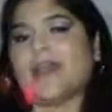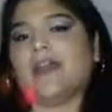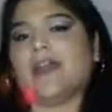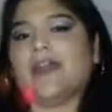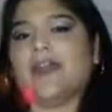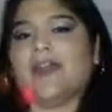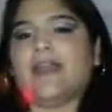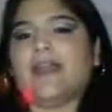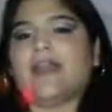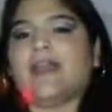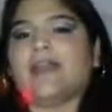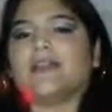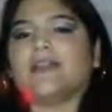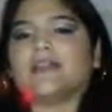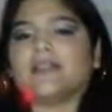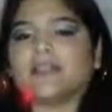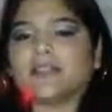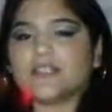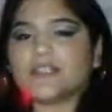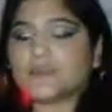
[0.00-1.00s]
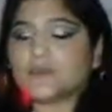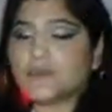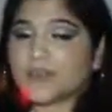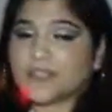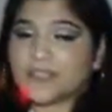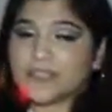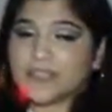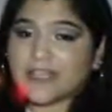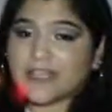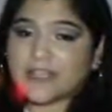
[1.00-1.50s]
And I just want to
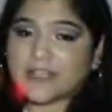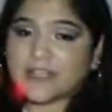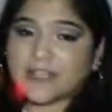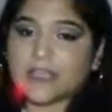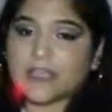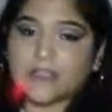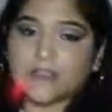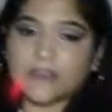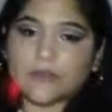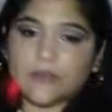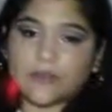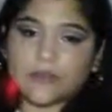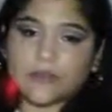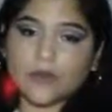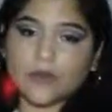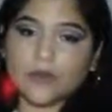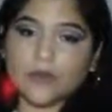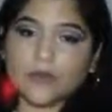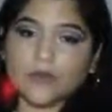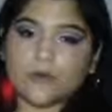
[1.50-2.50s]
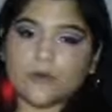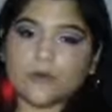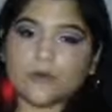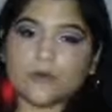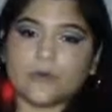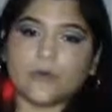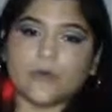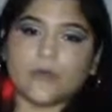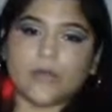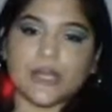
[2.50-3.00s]
say thank you all who
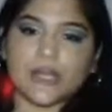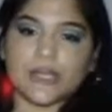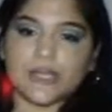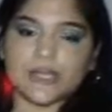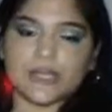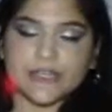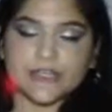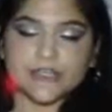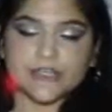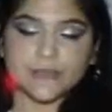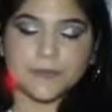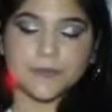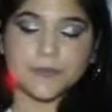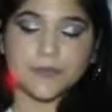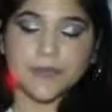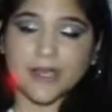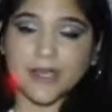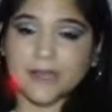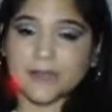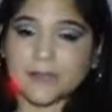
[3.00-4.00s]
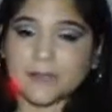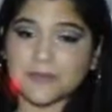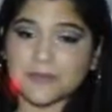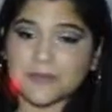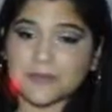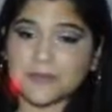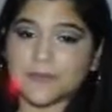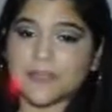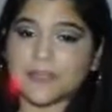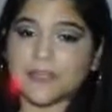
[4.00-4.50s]
are subscribed to
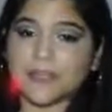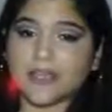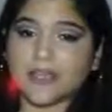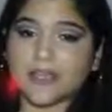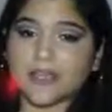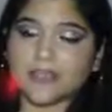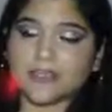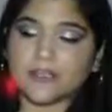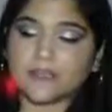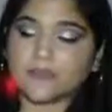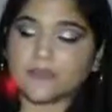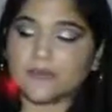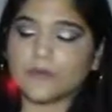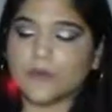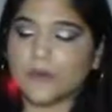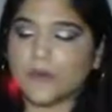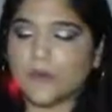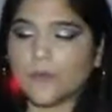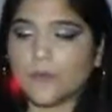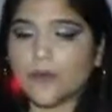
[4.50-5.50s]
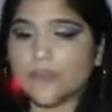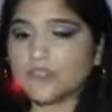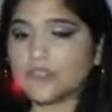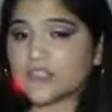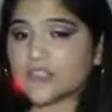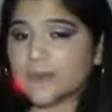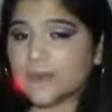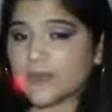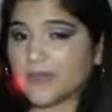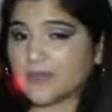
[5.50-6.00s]
me and who are watching
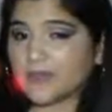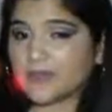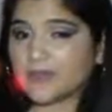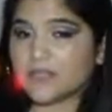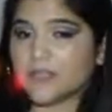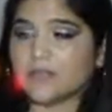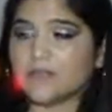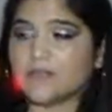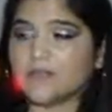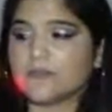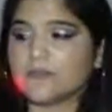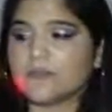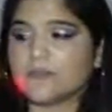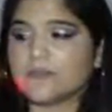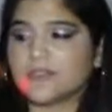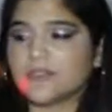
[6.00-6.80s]
my videos